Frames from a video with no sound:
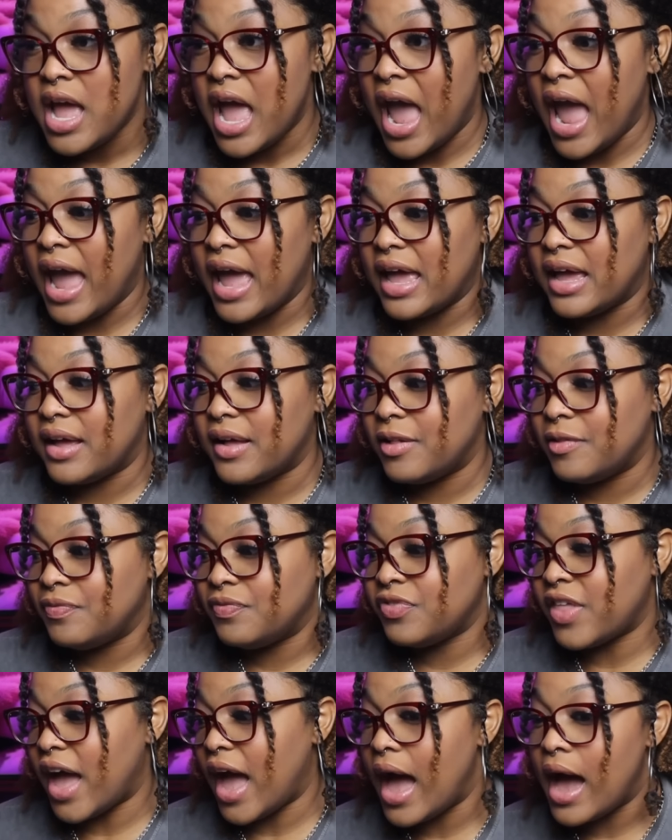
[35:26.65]
And
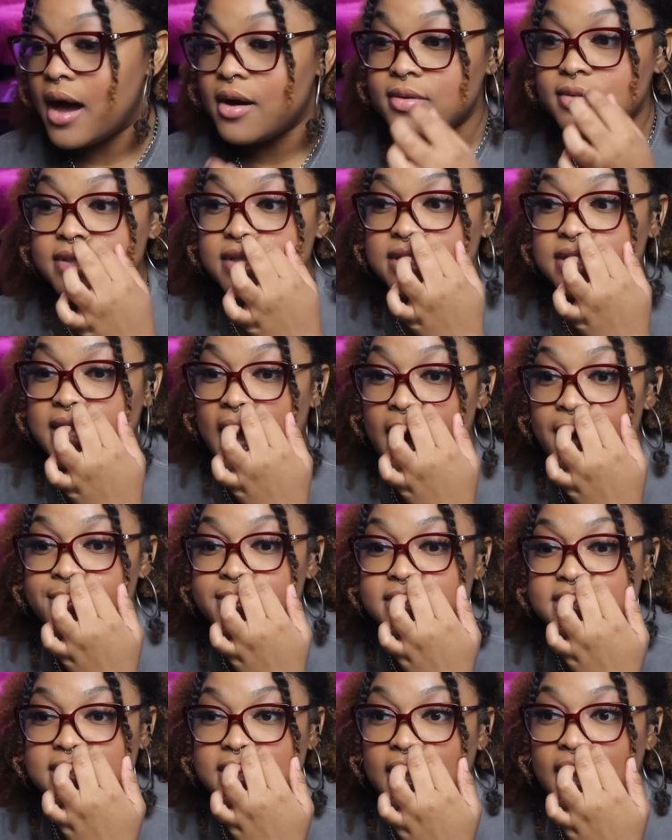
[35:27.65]
the house that
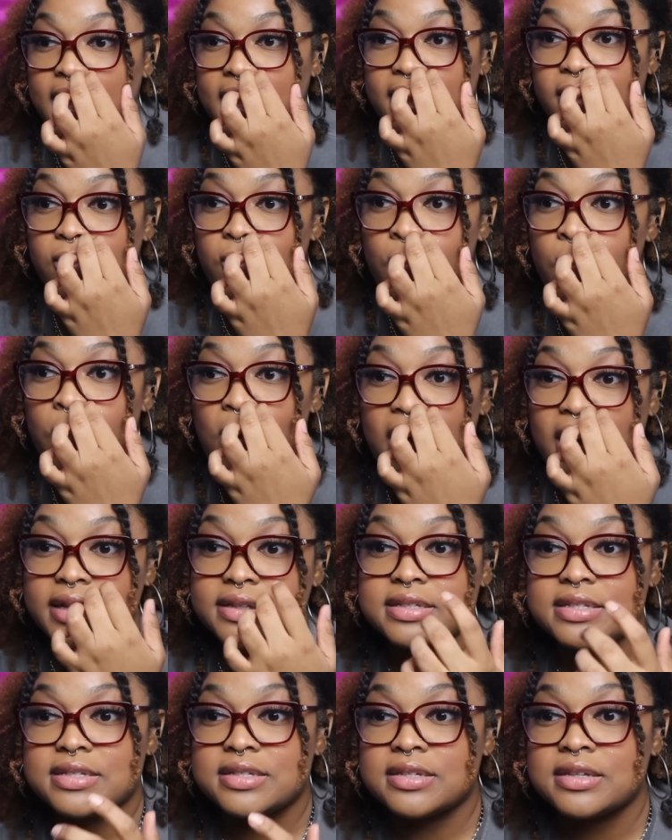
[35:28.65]
was like
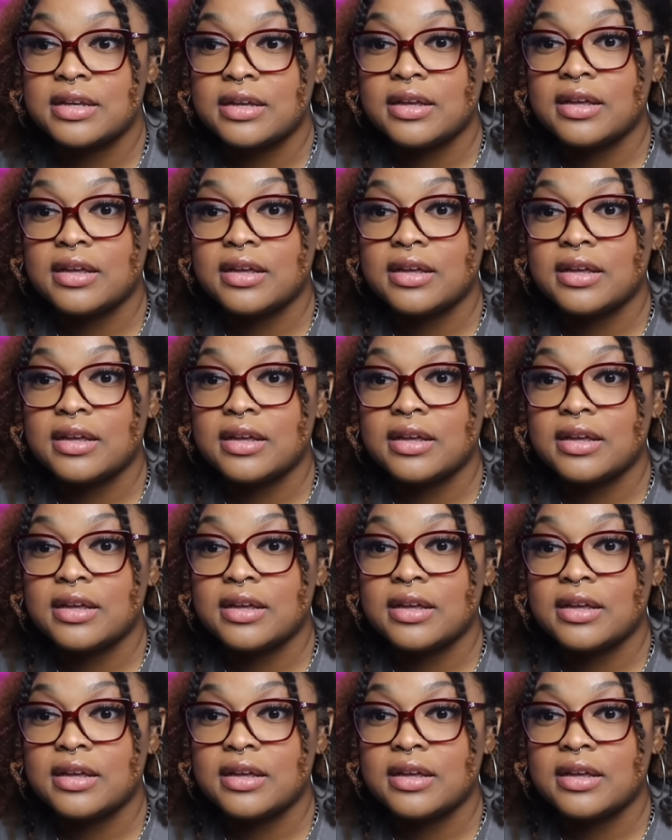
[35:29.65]
once